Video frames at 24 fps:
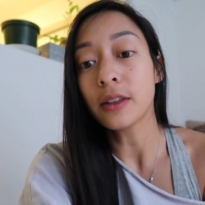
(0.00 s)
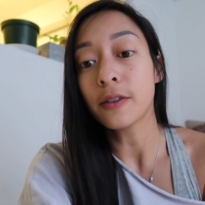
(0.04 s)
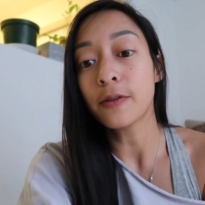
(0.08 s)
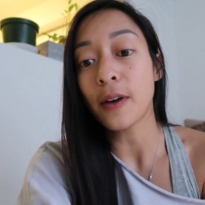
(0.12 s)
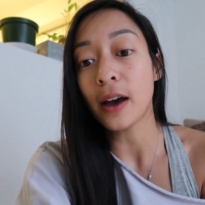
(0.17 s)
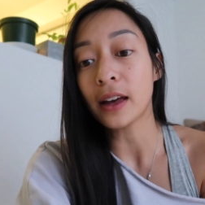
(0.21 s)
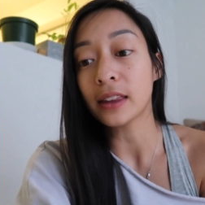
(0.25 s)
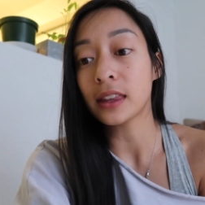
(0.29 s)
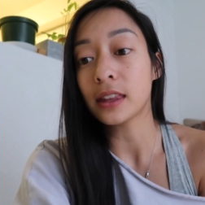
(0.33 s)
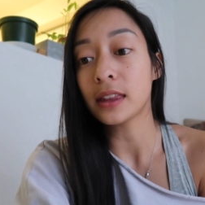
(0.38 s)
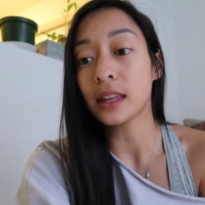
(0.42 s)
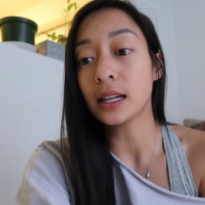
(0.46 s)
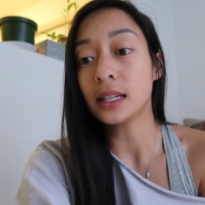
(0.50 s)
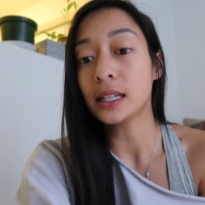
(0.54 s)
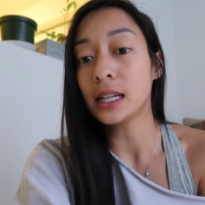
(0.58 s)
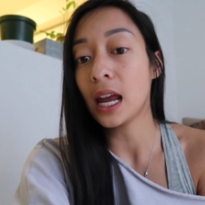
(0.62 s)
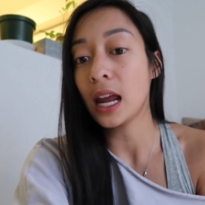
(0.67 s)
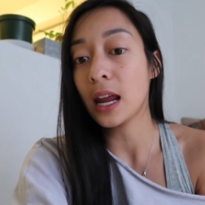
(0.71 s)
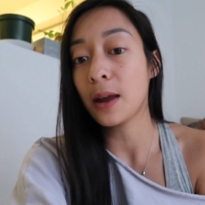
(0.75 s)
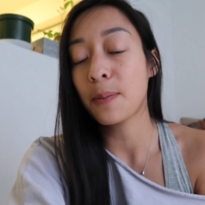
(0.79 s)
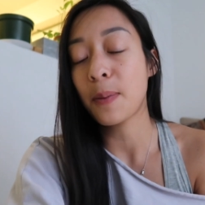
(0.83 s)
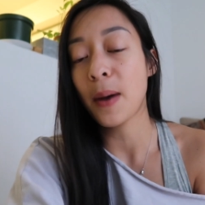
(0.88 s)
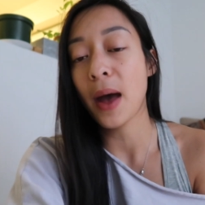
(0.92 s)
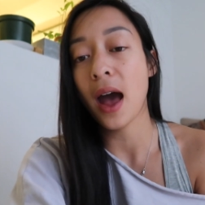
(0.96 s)
The fact that they
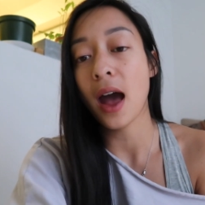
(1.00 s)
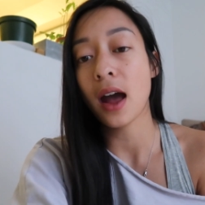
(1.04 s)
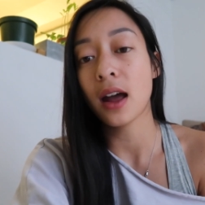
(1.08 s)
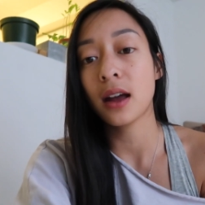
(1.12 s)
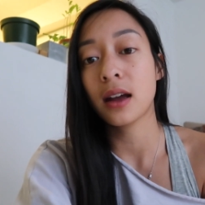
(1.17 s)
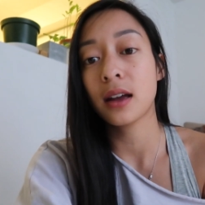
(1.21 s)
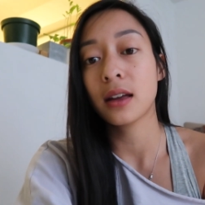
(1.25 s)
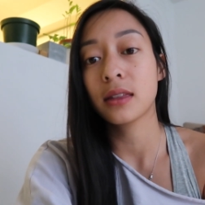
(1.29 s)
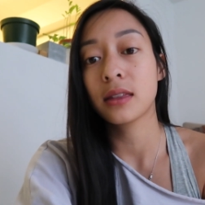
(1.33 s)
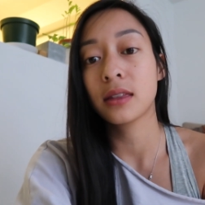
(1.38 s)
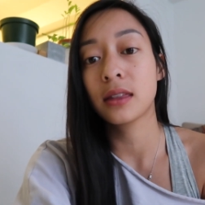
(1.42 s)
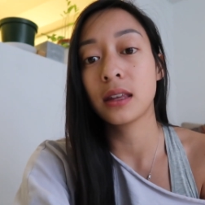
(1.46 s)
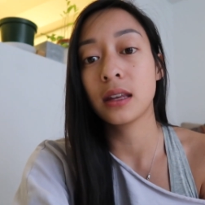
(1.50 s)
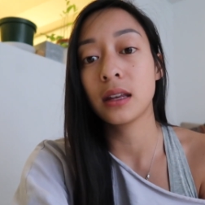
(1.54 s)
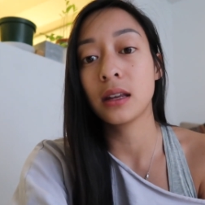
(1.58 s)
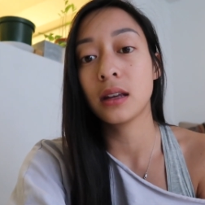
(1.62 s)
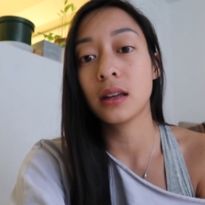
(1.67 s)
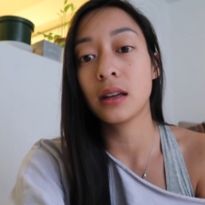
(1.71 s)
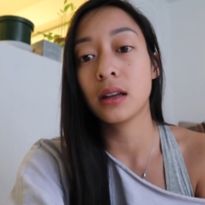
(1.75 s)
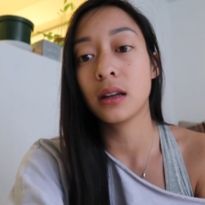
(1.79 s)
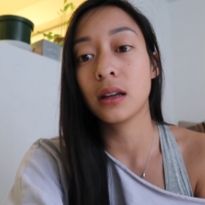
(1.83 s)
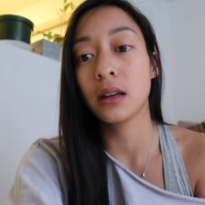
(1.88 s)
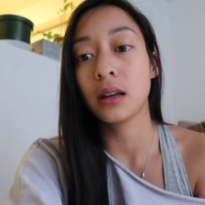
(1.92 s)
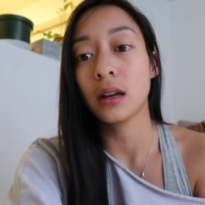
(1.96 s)
take back
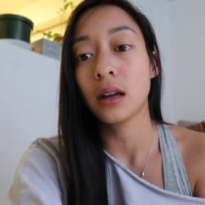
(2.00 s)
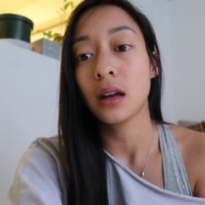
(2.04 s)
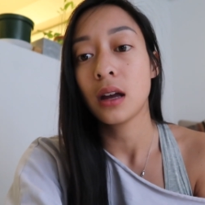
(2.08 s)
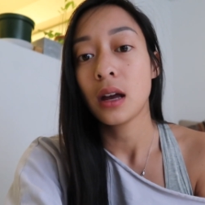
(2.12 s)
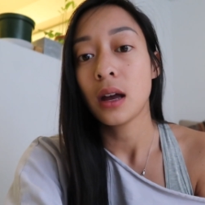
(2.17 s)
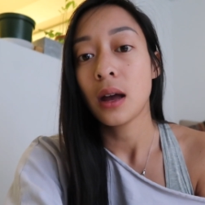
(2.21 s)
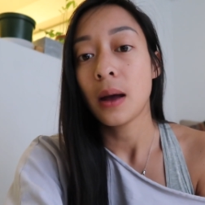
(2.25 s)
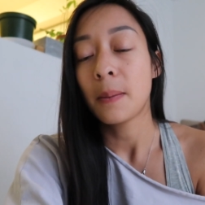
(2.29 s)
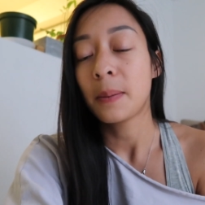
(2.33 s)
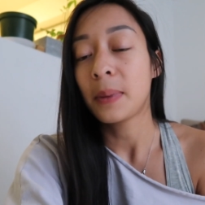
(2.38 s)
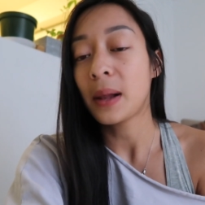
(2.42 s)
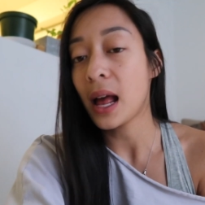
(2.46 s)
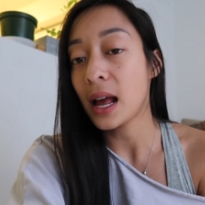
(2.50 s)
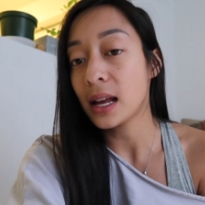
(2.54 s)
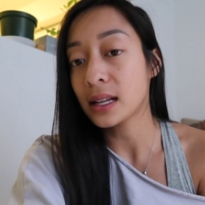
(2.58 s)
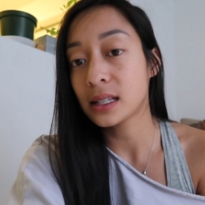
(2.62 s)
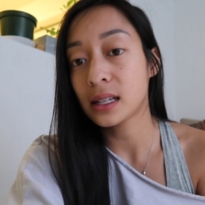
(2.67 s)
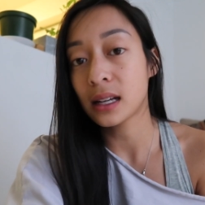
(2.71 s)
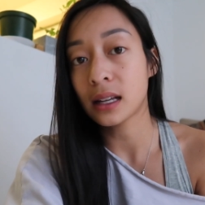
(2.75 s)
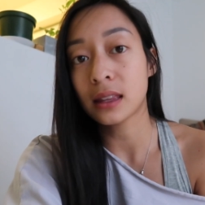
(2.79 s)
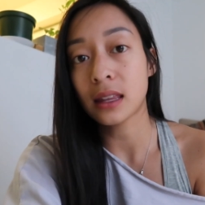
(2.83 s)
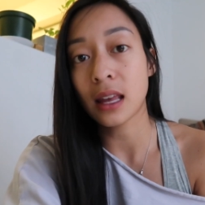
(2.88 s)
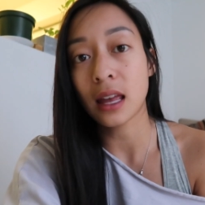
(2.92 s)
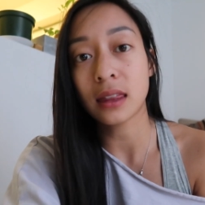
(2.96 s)
the
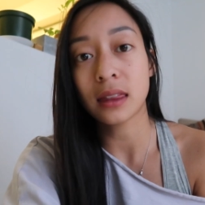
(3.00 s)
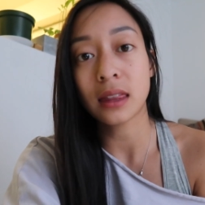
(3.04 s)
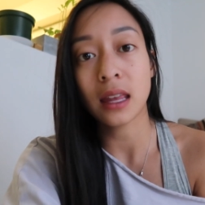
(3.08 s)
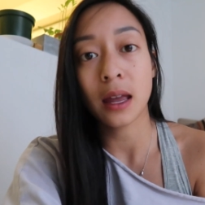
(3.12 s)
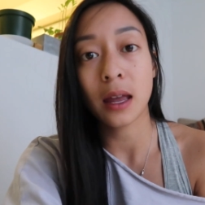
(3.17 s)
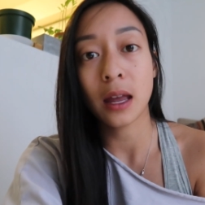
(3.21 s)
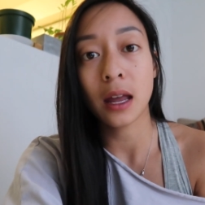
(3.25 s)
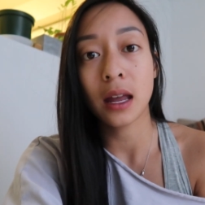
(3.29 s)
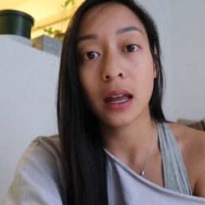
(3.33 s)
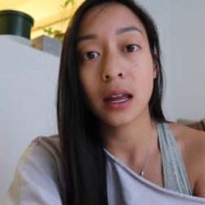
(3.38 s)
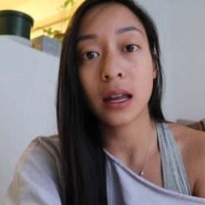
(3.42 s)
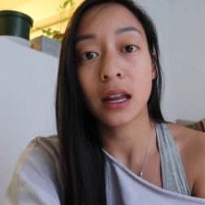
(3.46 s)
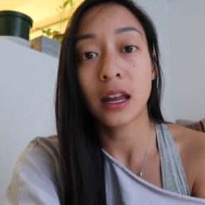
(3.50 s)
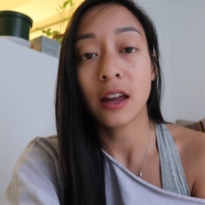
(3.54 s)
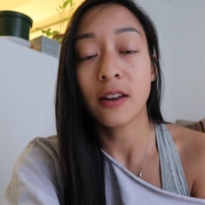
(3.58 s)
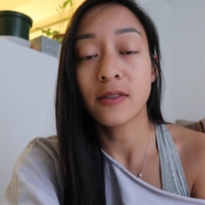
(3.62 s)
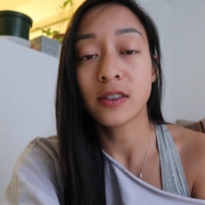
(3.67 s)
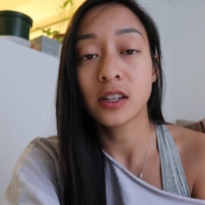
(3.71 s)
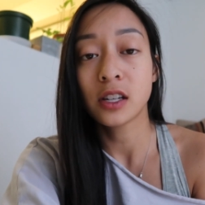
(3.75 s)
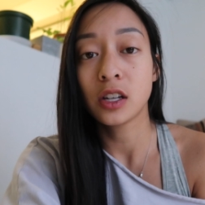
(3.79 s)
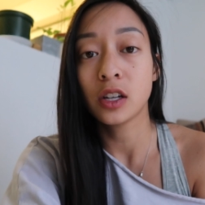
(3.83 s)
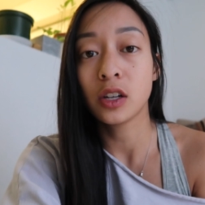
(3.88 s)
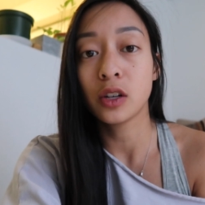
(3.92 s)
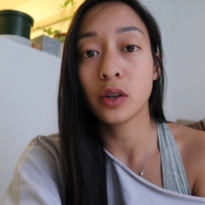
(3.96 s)
plastic that they give
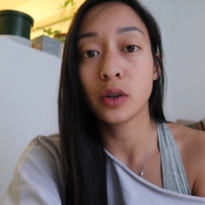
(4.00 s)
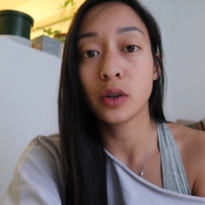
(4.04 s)
to